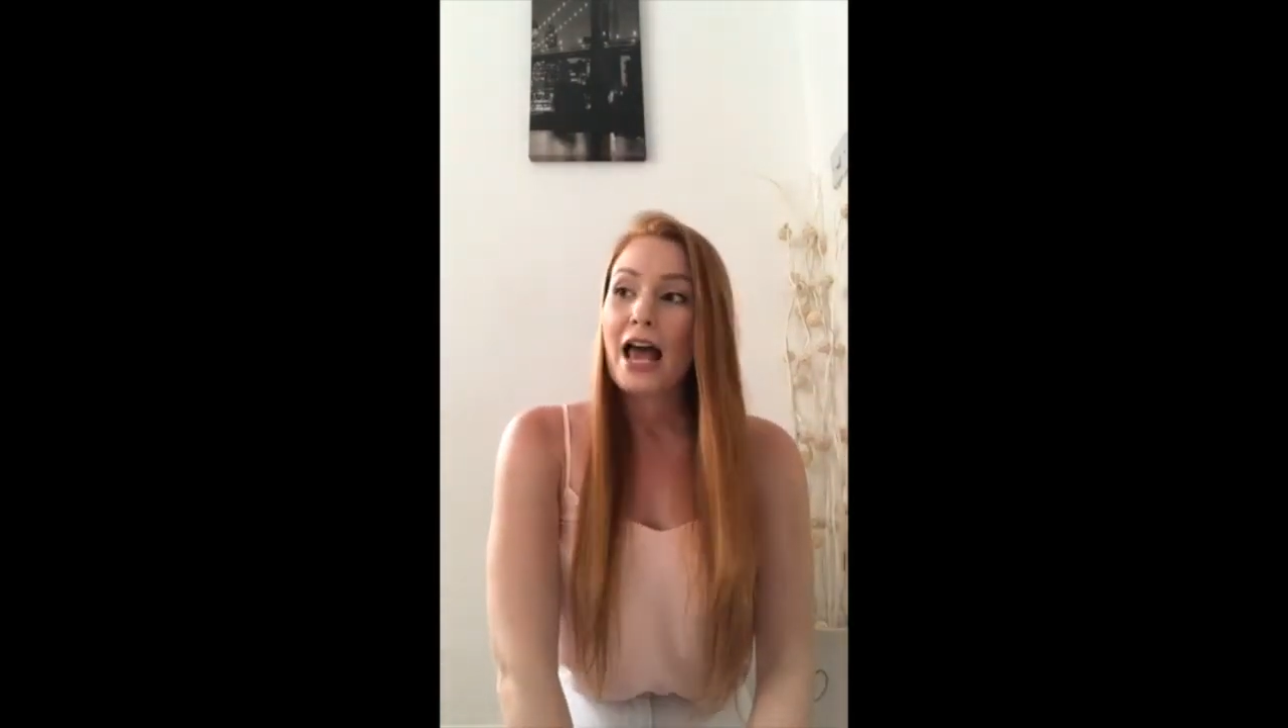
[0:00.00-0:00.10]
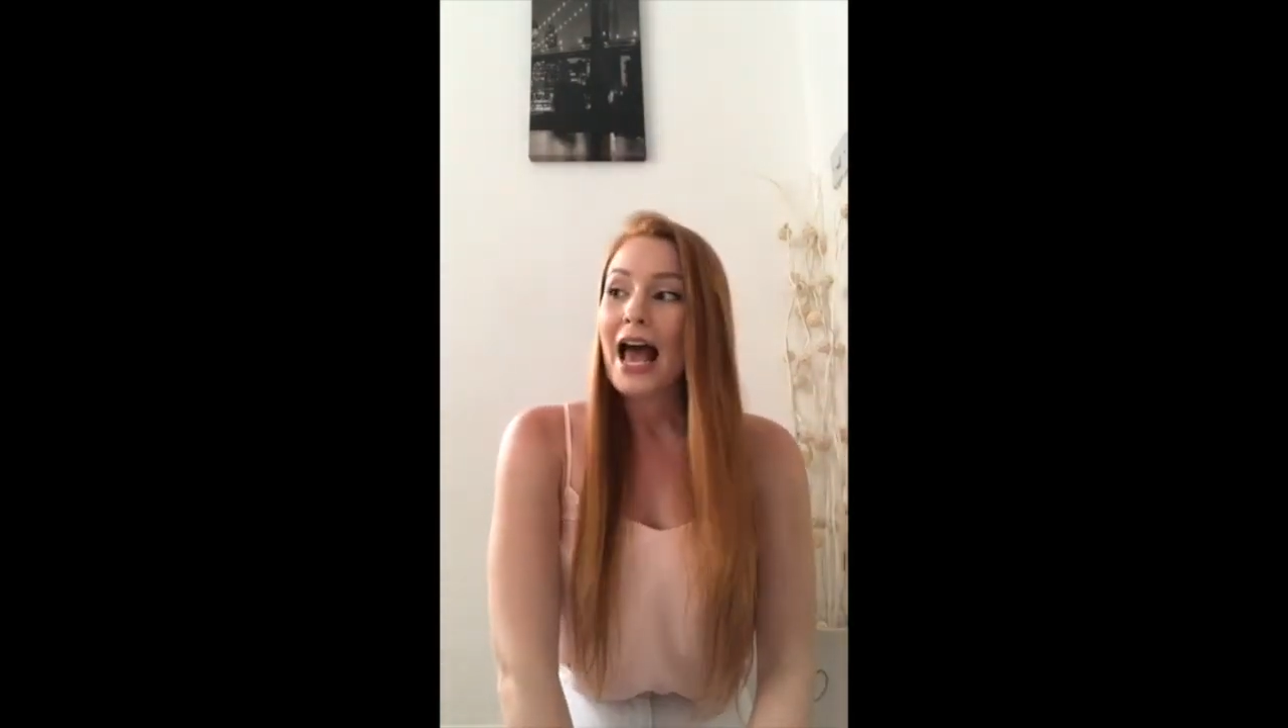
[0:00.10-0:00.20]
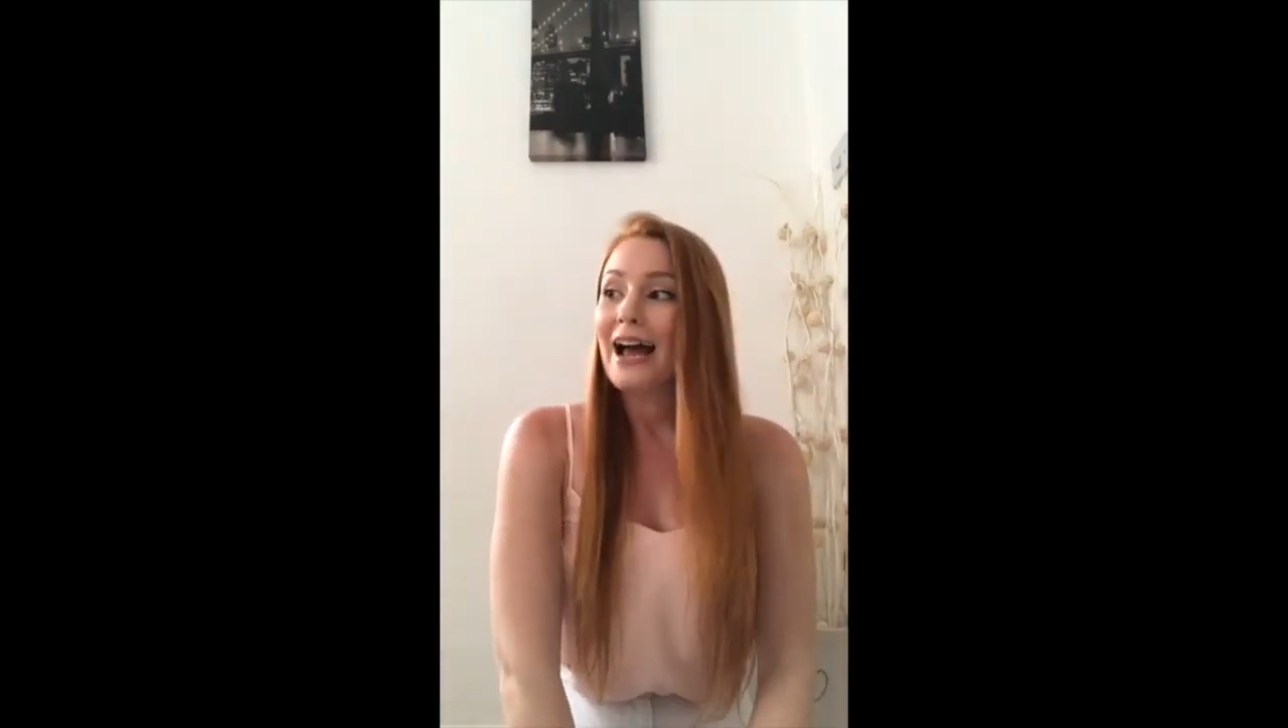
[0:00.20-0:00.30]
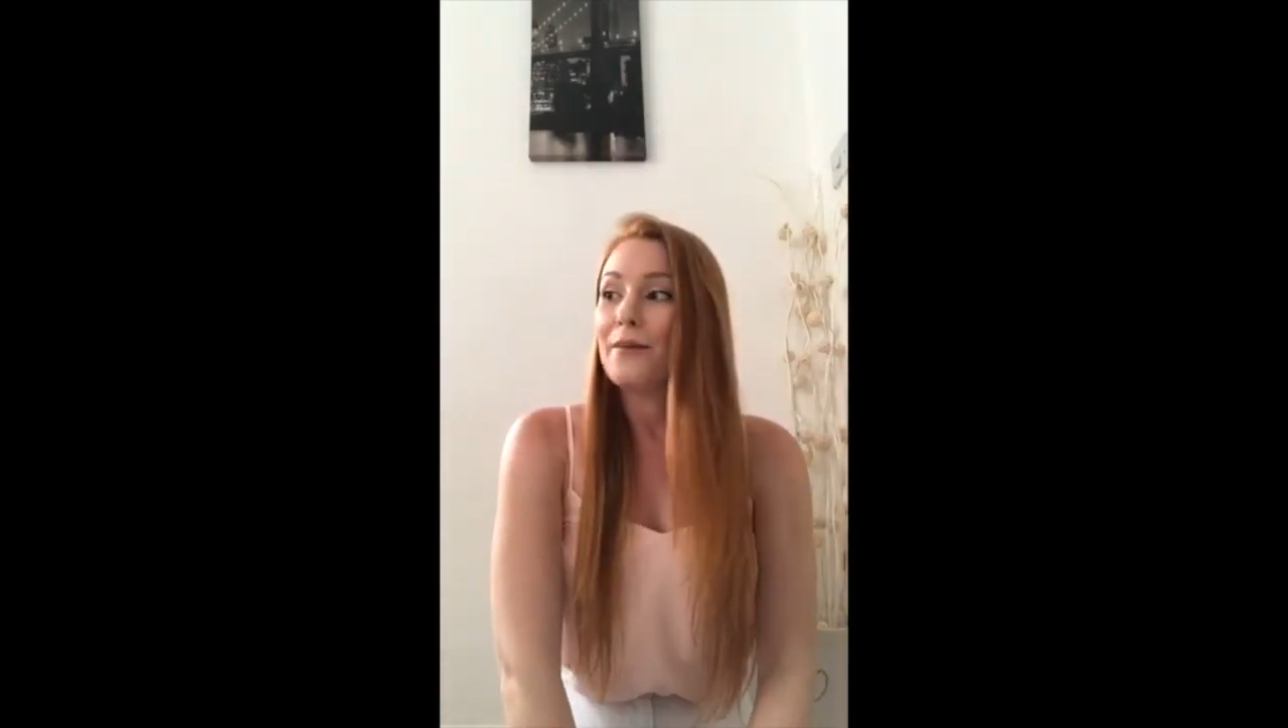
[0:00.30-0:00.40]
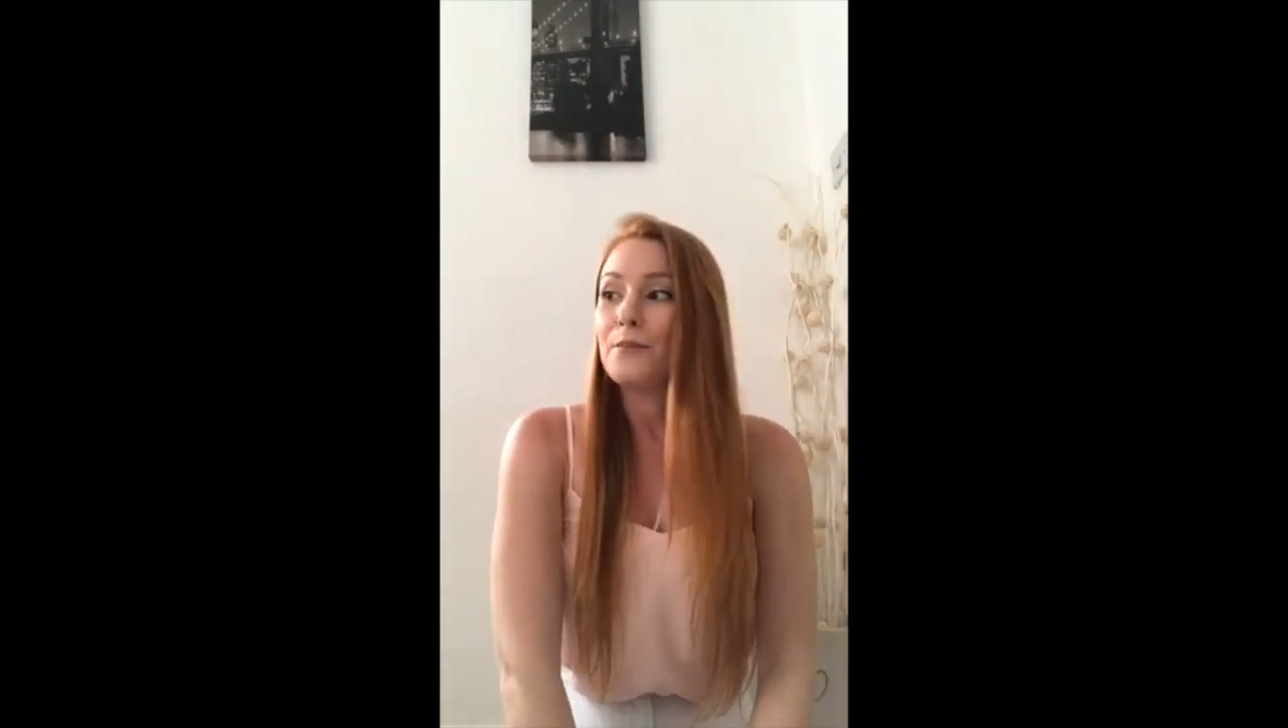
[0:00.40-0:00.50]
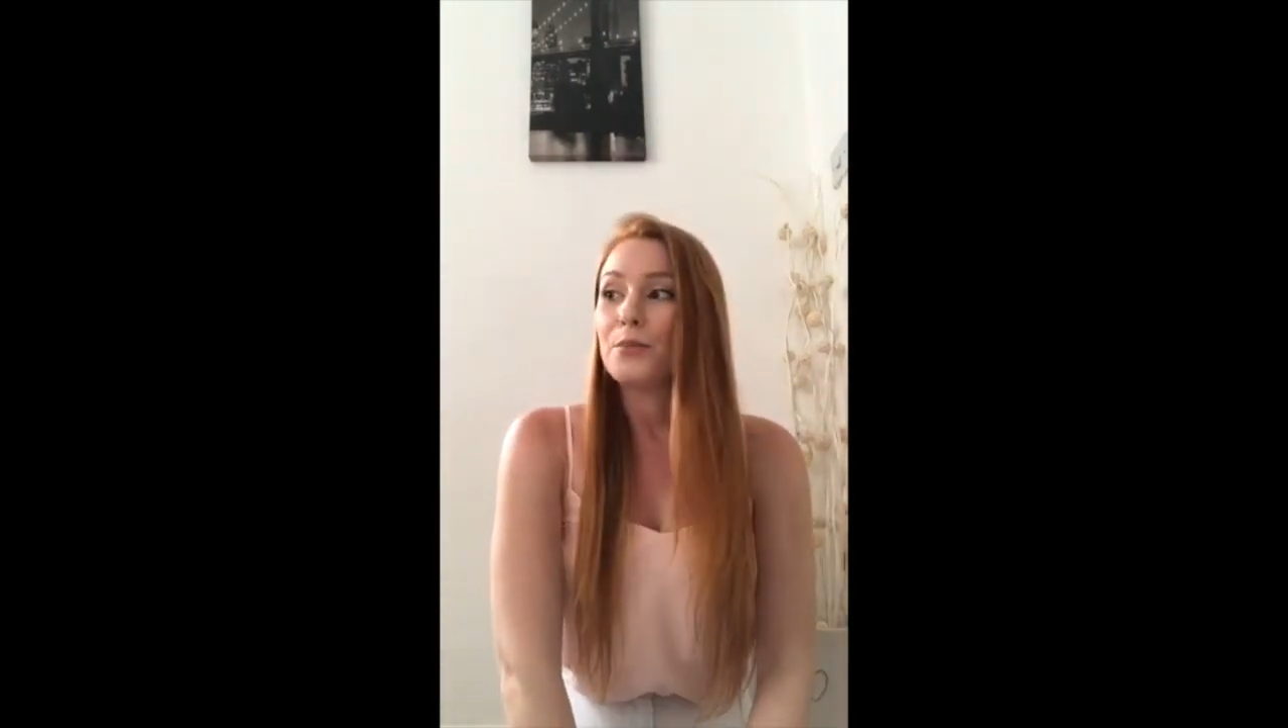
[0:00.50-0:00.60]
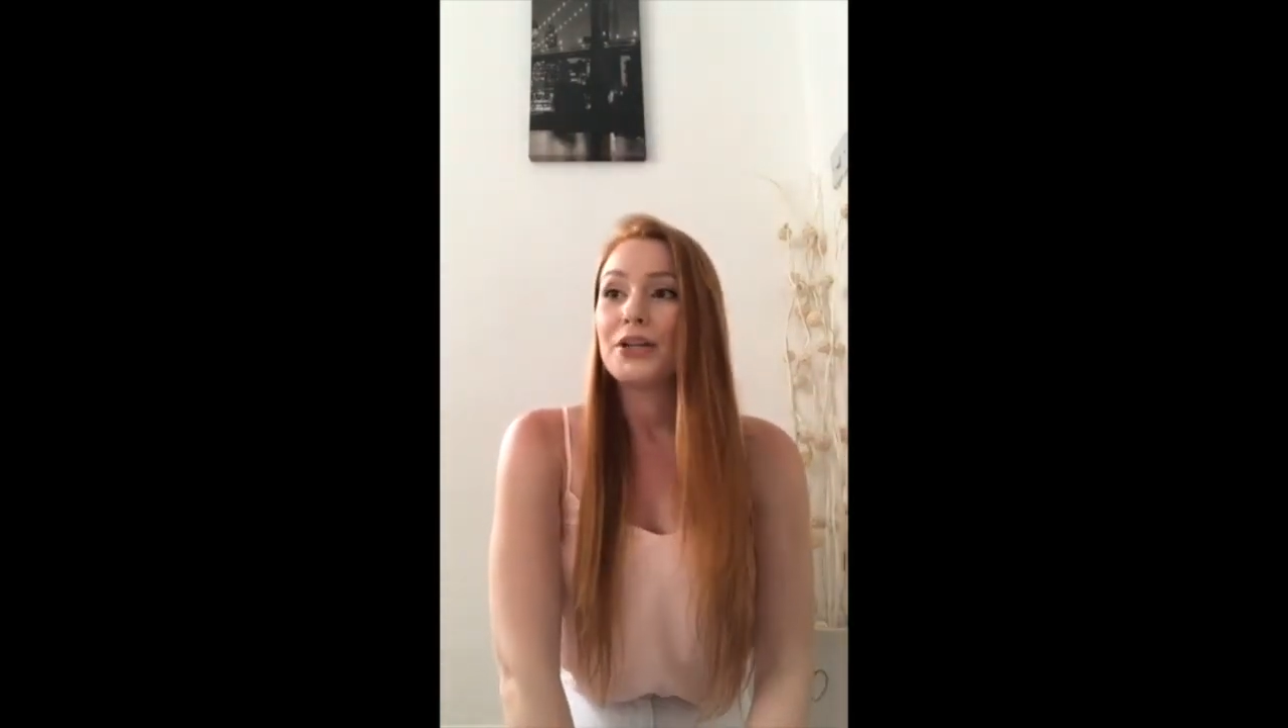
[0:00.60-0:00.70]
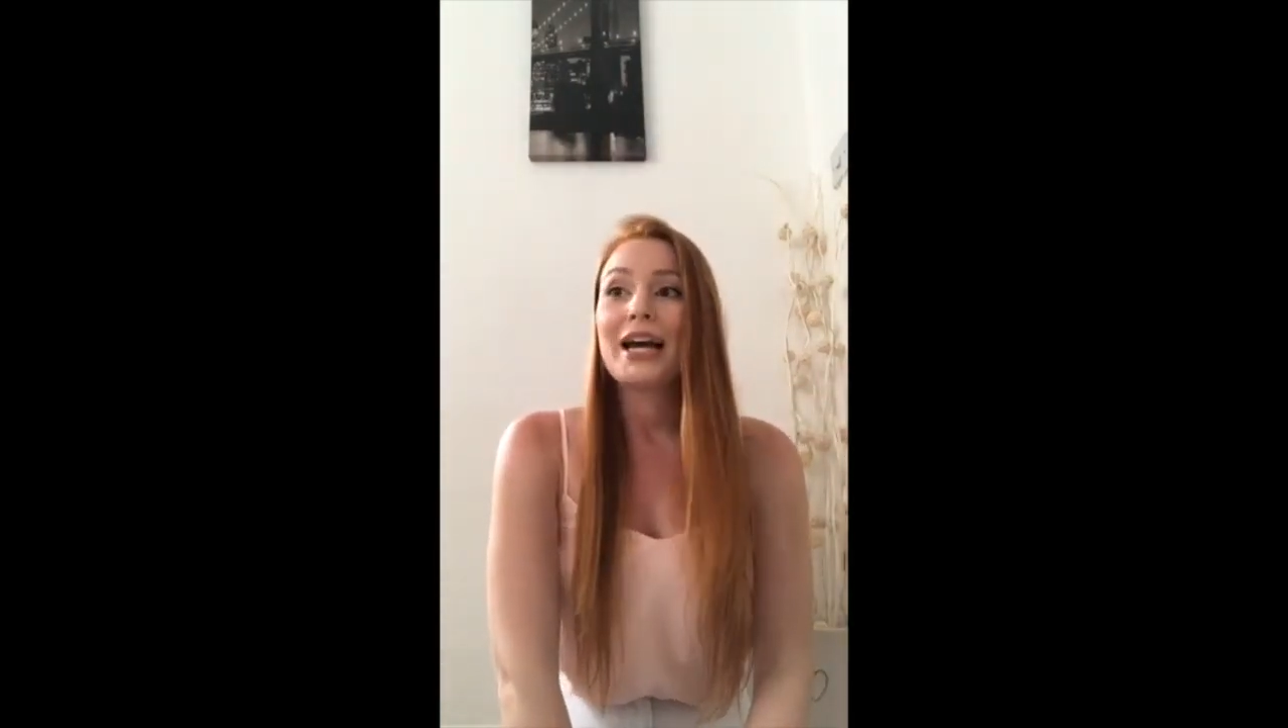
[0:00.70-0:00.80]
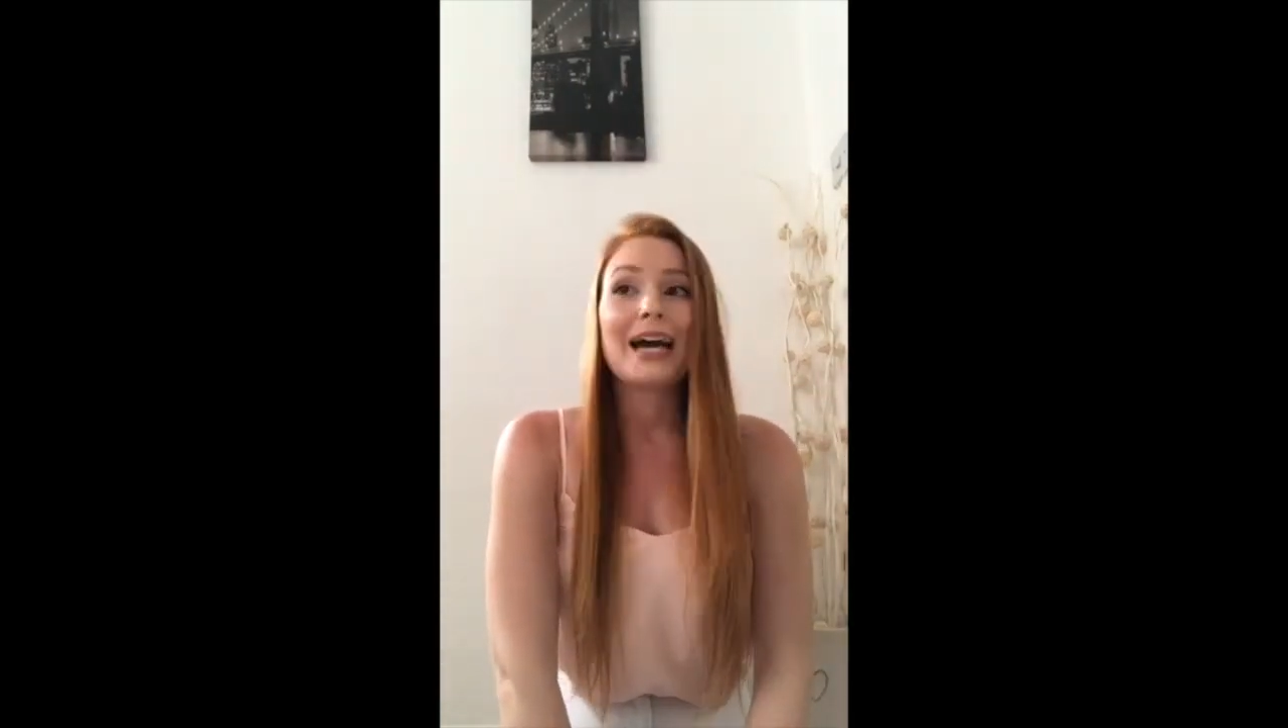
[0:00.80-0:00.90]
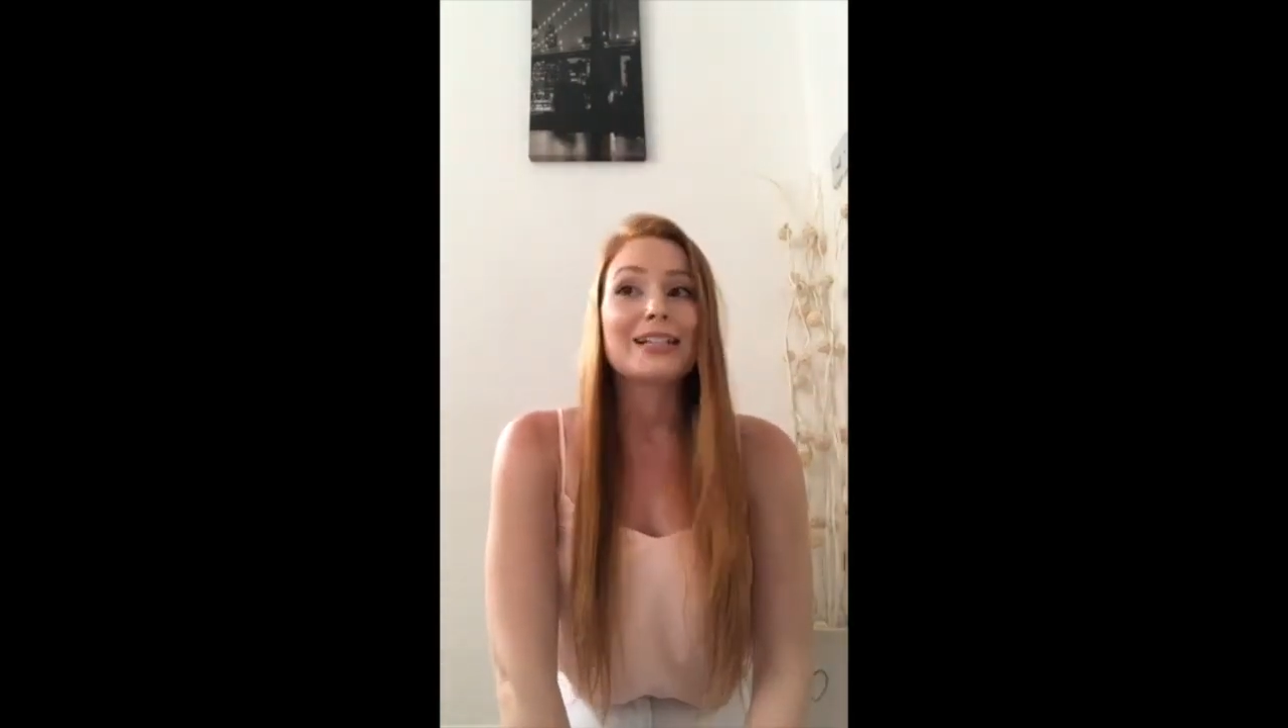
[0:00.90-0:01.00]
But yeah,